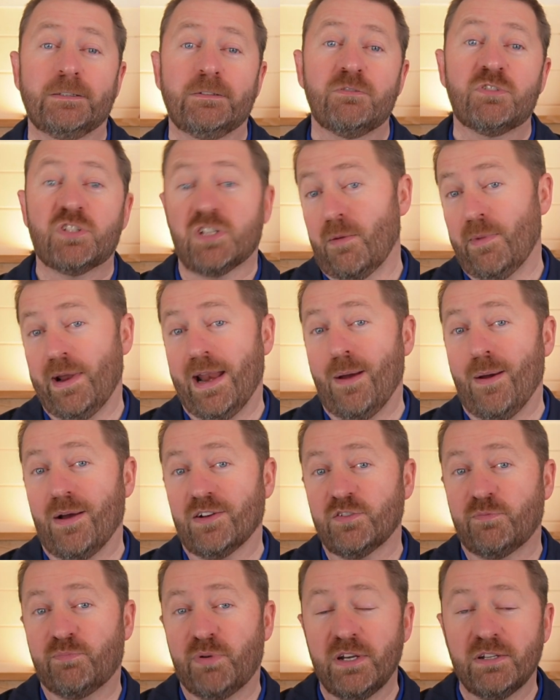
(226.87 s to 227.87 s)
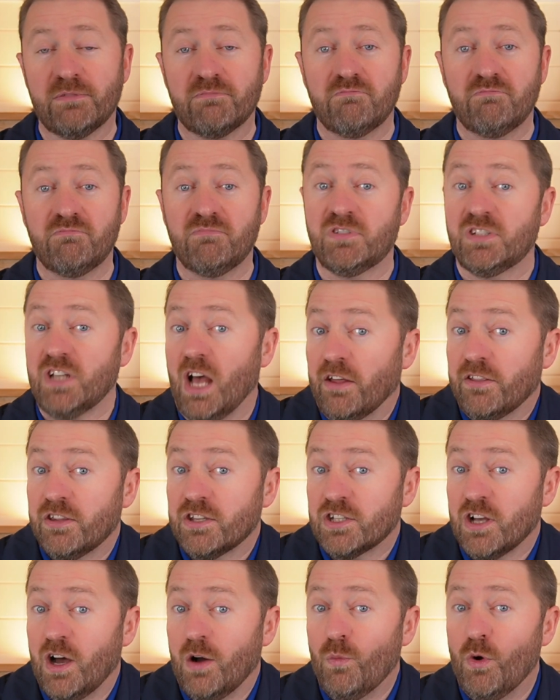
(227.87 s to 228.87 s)
Some are now out of print,
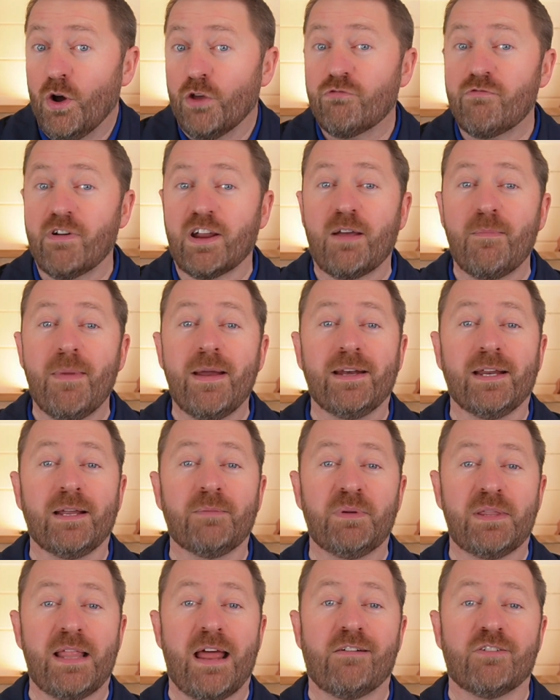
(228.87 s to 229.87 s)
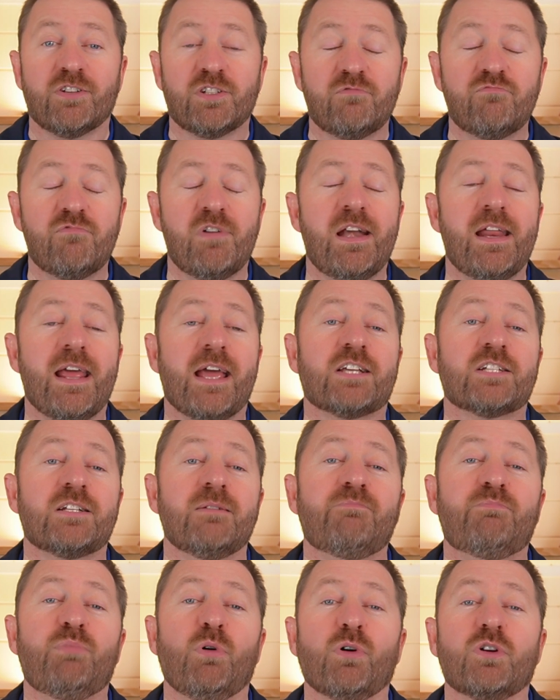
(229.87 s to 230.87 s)
others aren't worth recommending, but there are some really
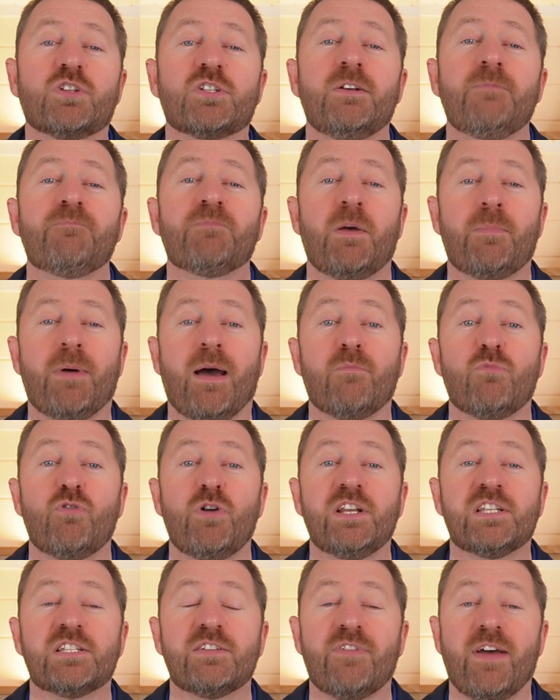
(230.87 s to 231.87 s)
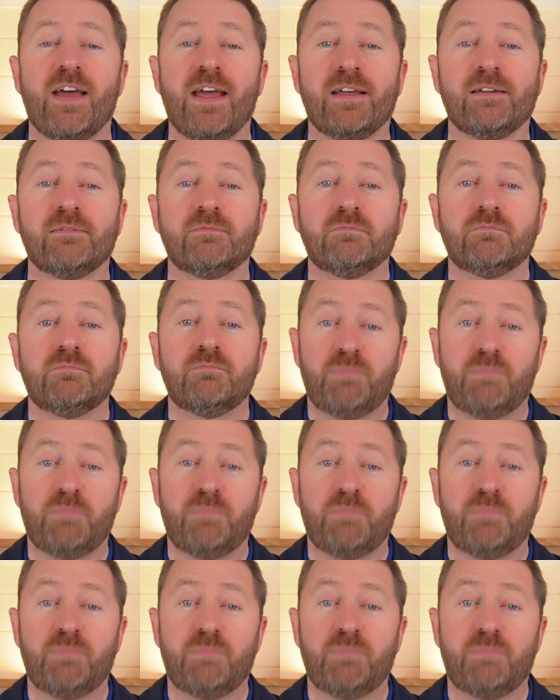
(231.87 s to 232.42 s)
excellent books about marine surveying,